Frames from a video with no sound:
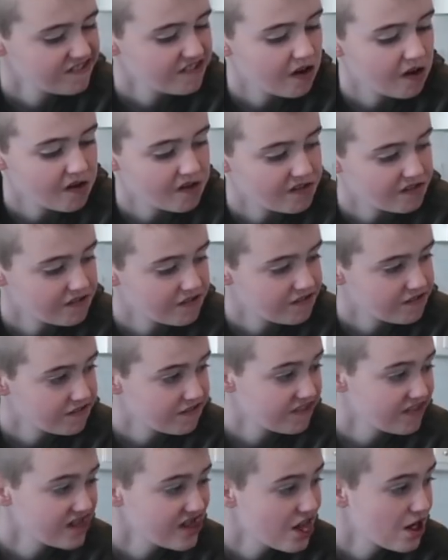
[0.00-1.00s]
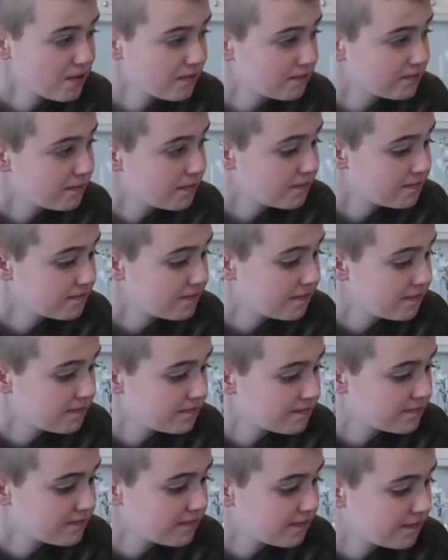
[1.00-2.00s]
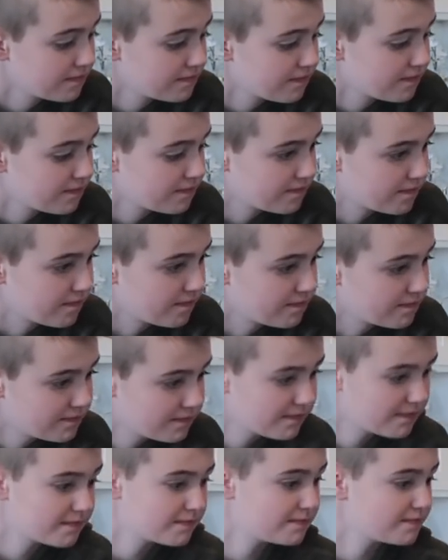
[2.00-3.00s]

(not speaking)